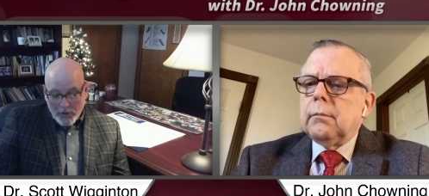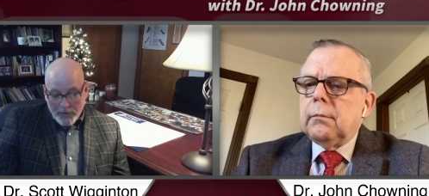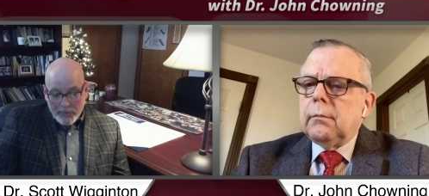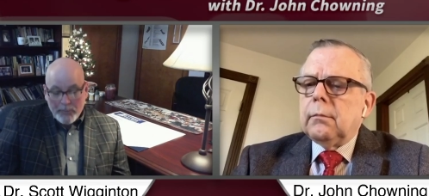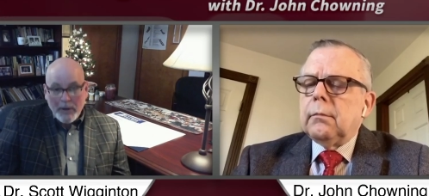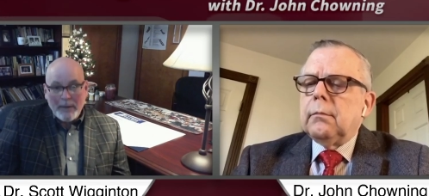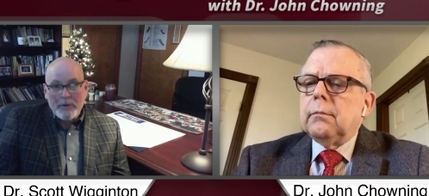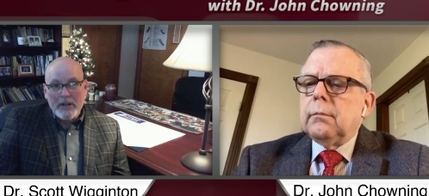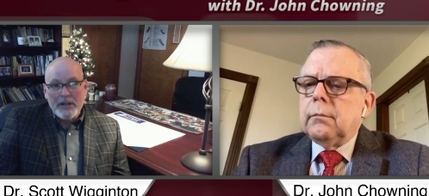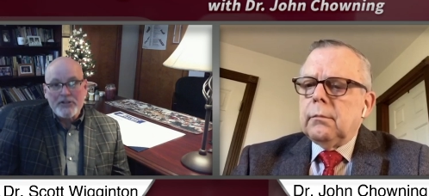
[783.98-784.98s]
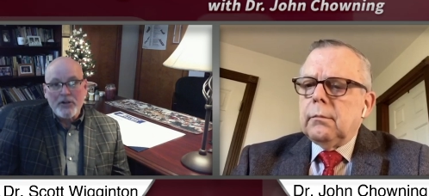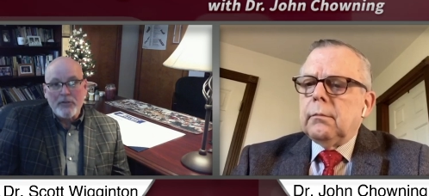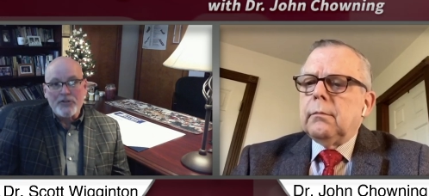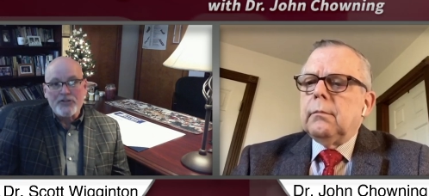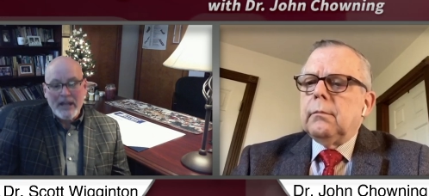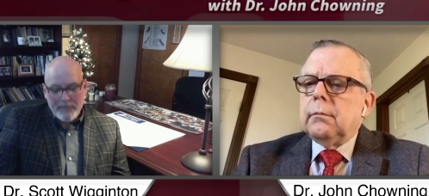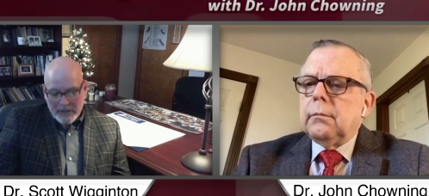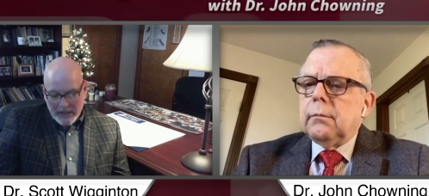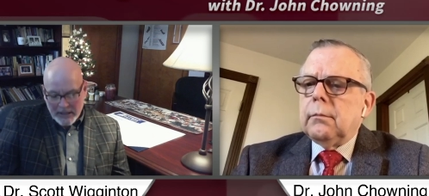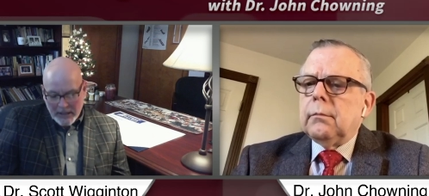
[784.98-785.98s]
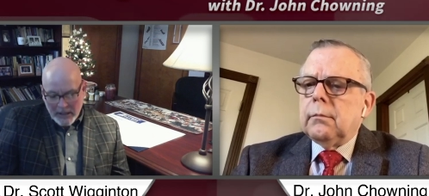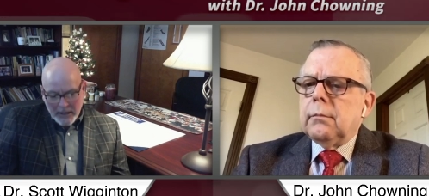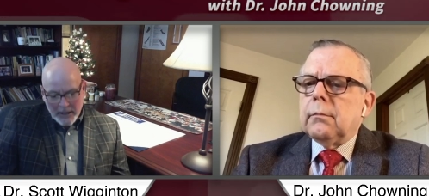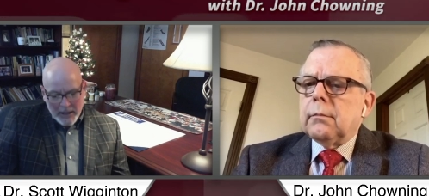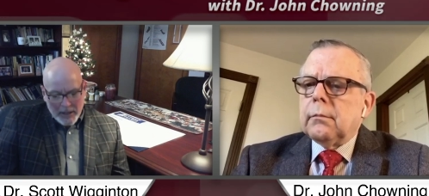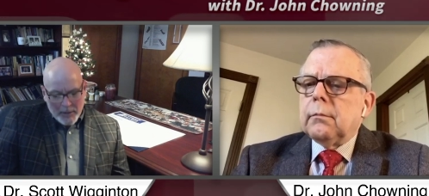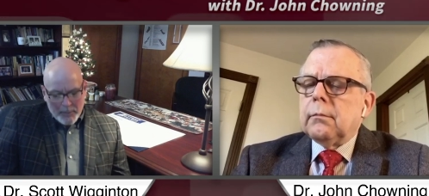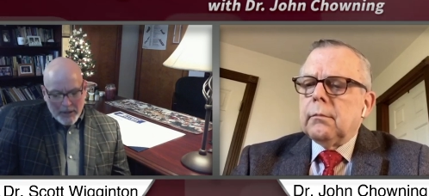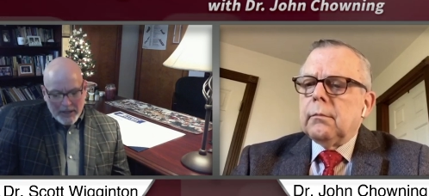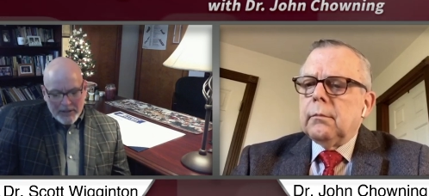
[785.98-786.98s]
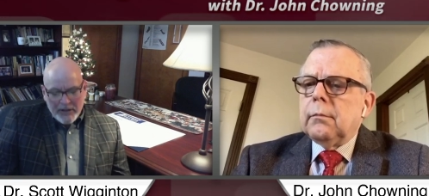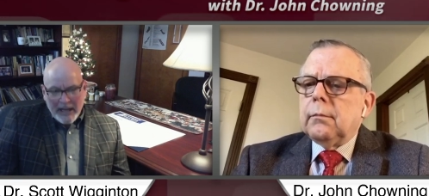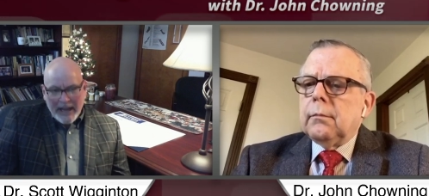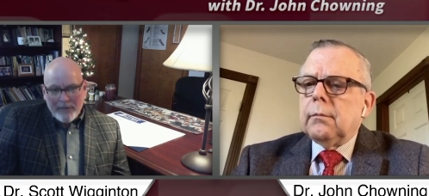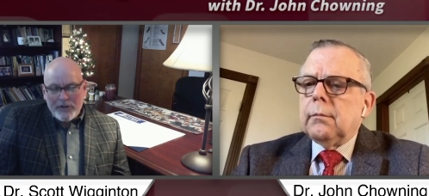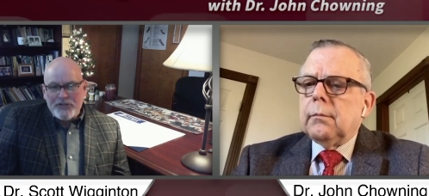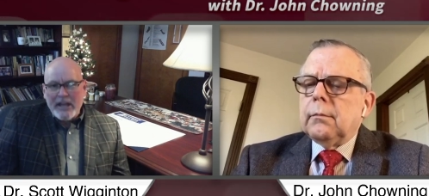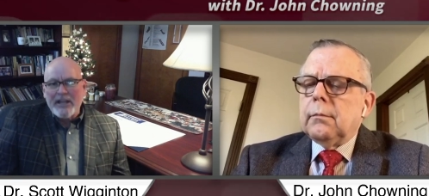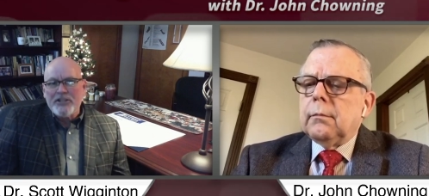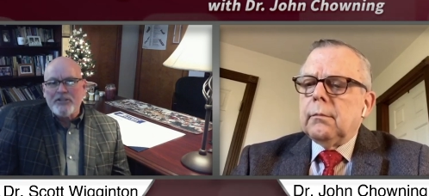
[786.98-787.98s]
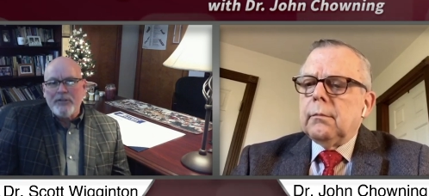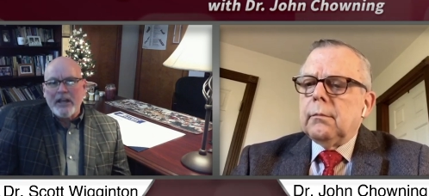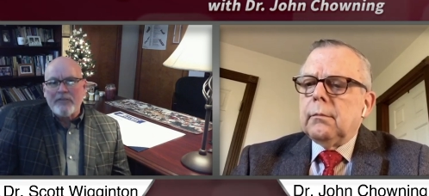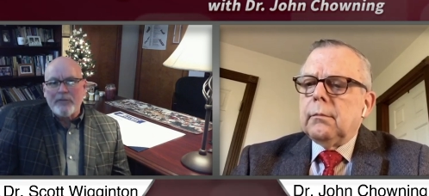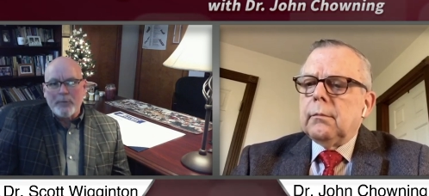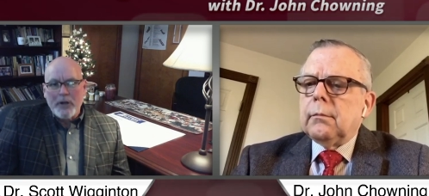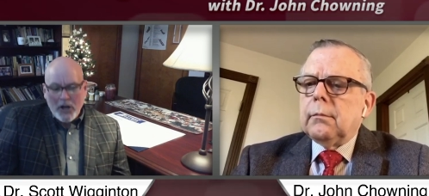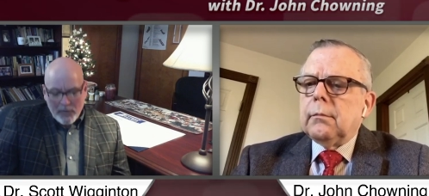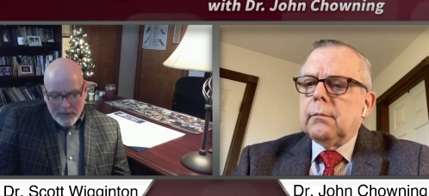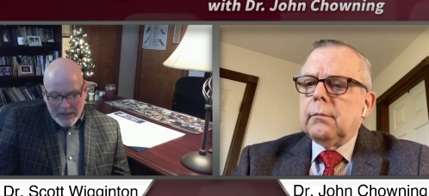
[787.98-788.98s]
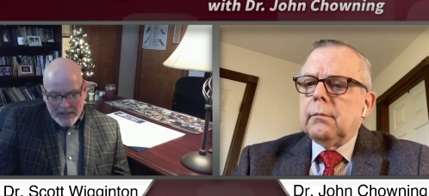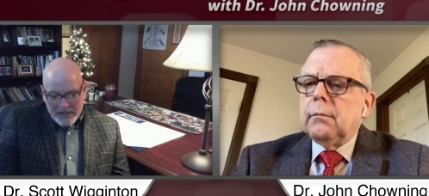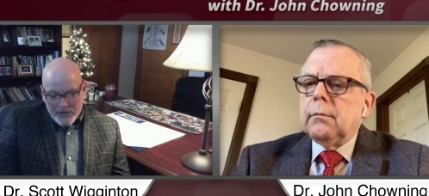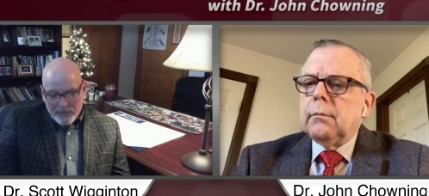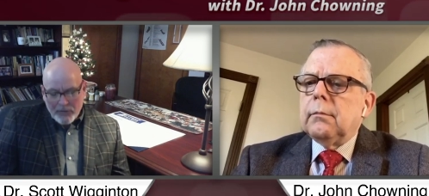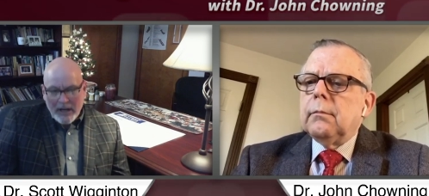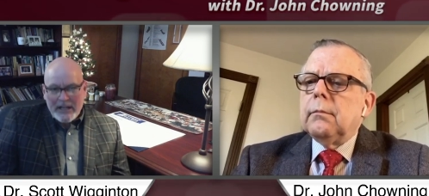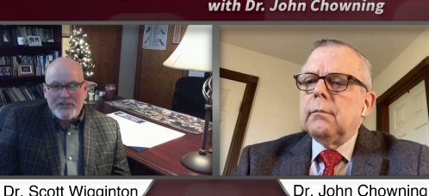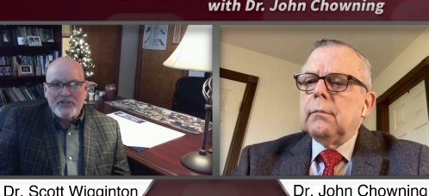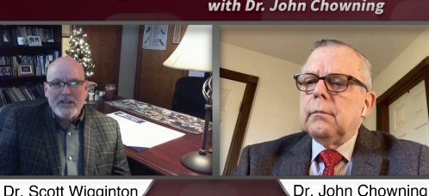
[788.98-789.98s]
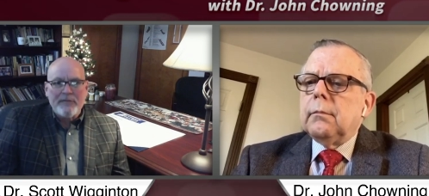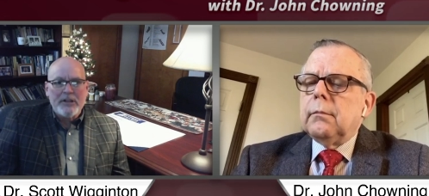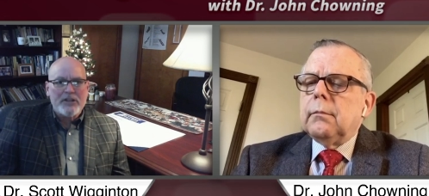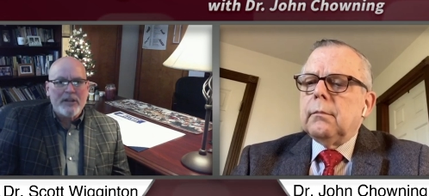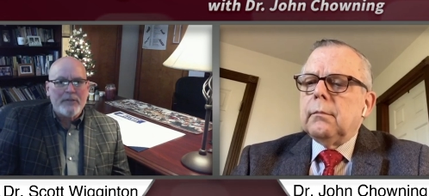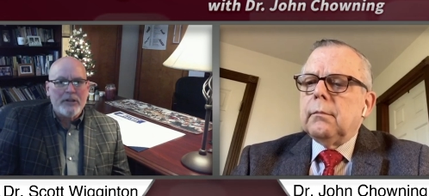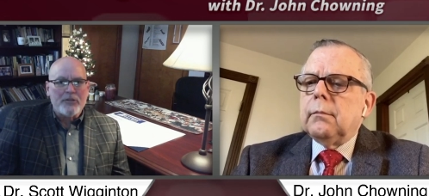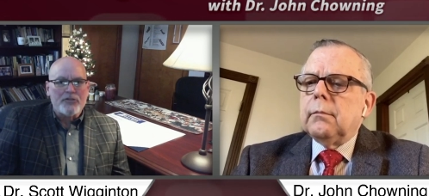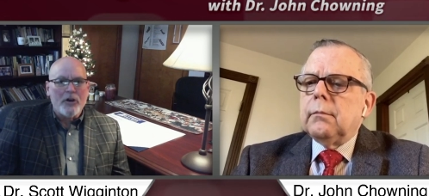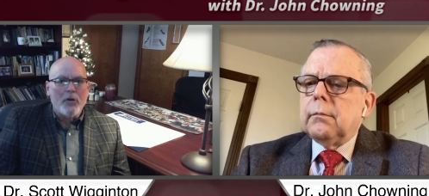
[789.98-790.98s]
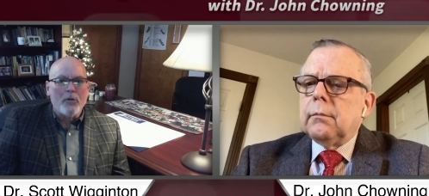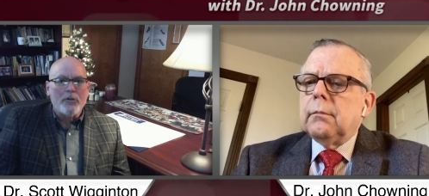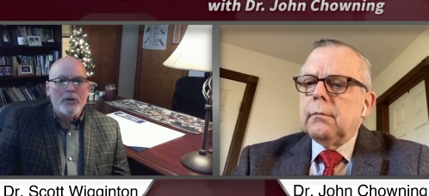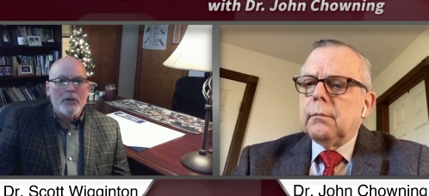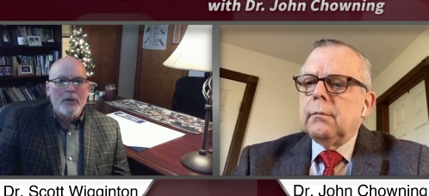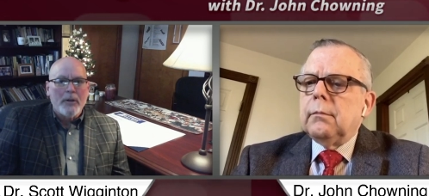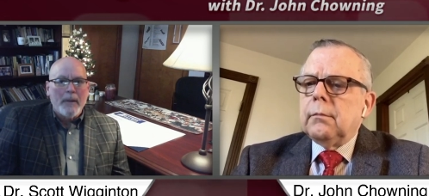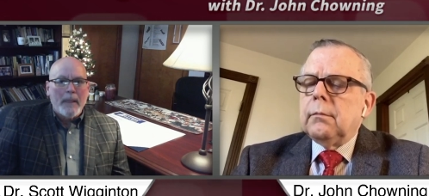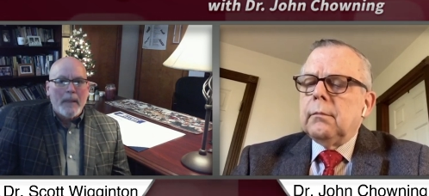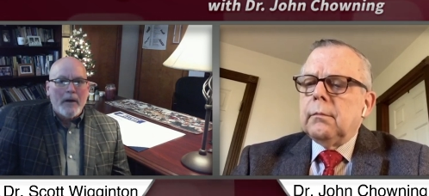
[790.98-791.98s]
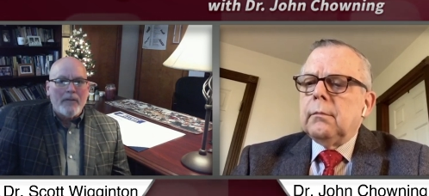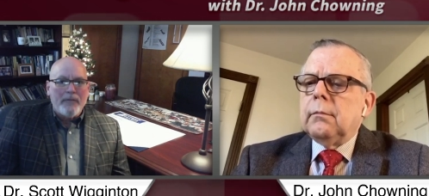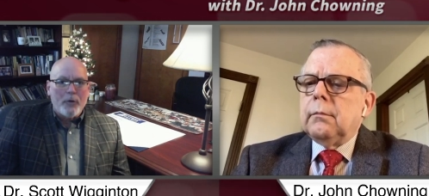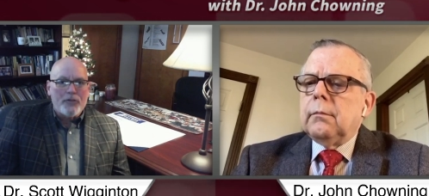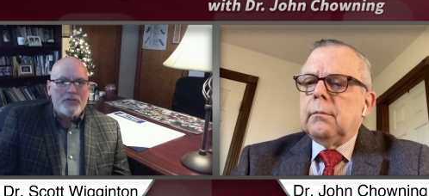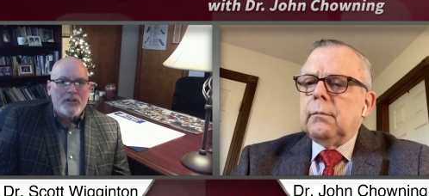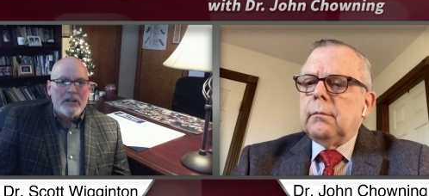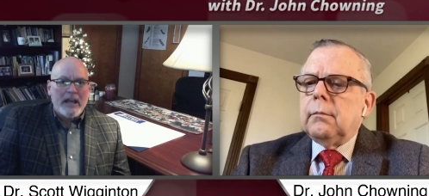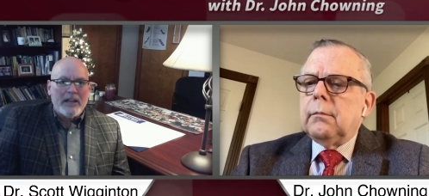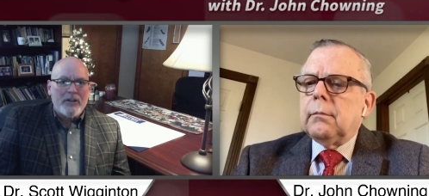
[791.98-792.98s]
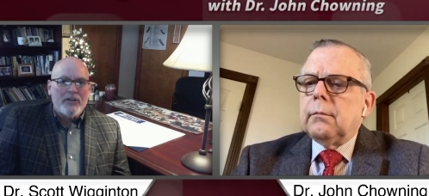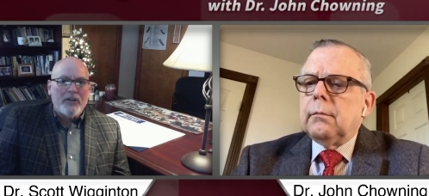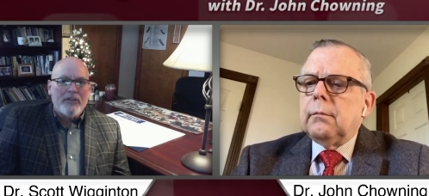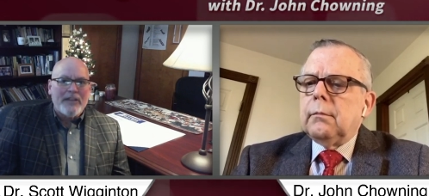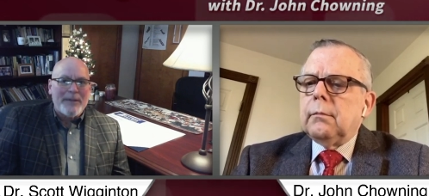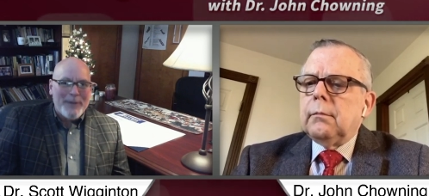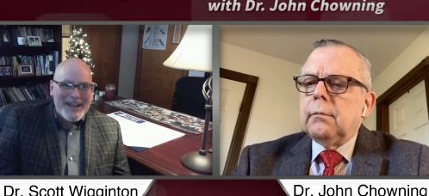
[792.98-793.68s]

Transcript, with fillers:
Speaker 1: with population over 70. But the average age of death from COVID is right at 77 years old. Unfortunately, I don't know that that